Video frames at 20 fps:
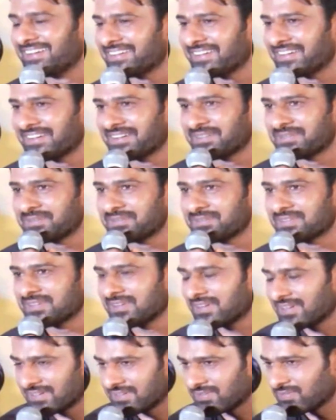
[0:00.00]
and
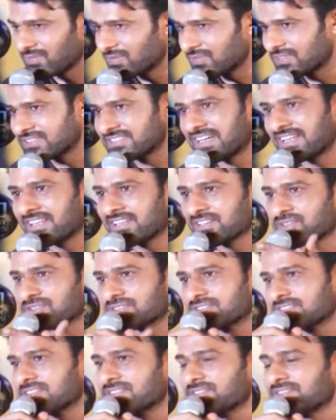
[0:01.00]
uh, what was the other
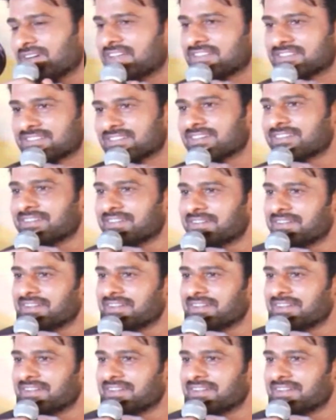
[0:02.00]
question you asked?